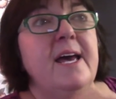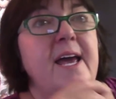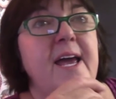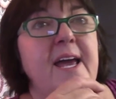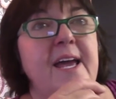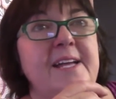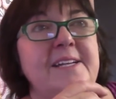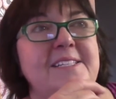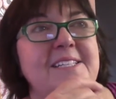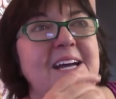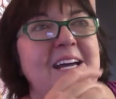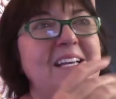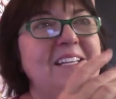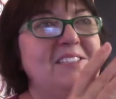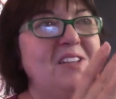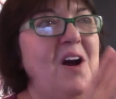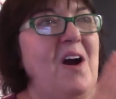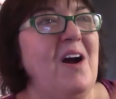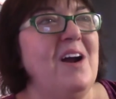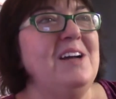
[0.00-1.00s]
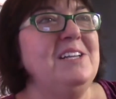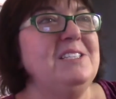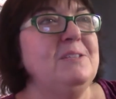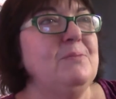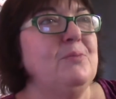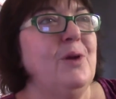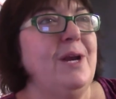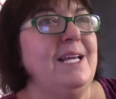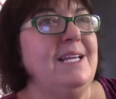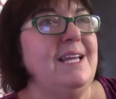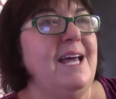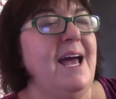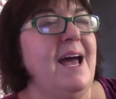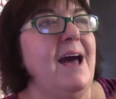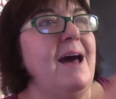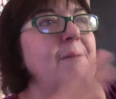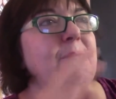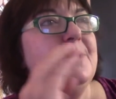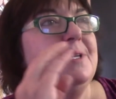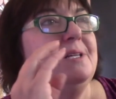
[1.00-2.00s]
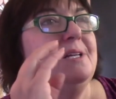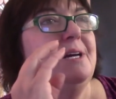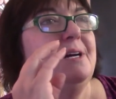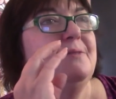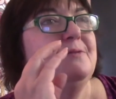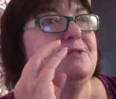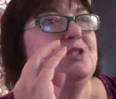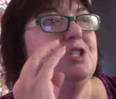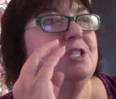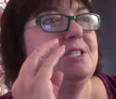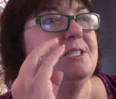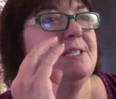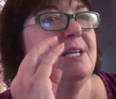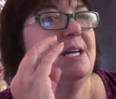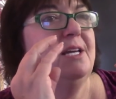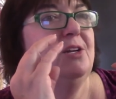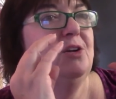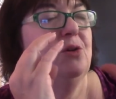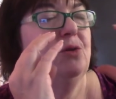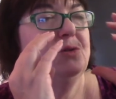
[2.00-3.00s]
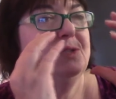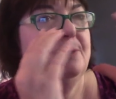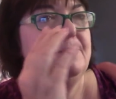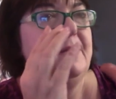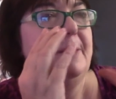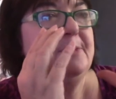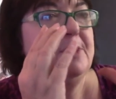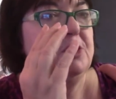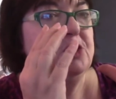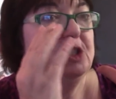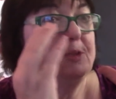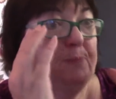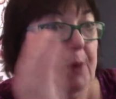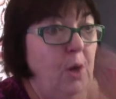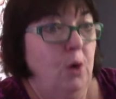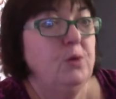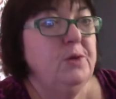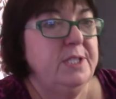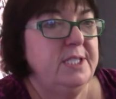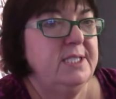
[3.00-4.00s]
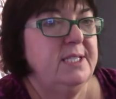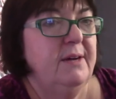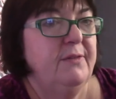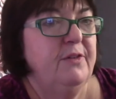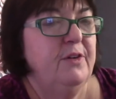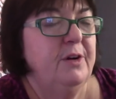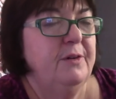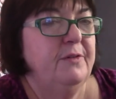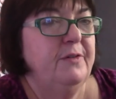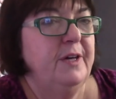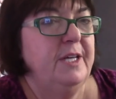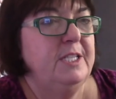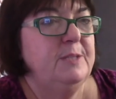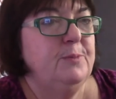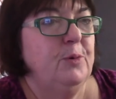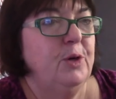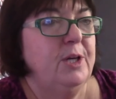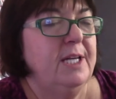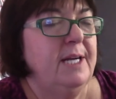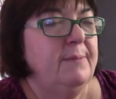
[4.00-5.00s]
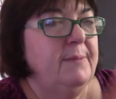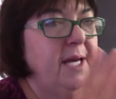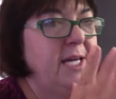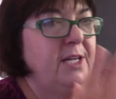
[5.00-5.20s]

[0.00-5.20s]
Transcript: and it's hard to break the habit of just, you know, sometimes I'll just post stuff on Facebook, and I'm like,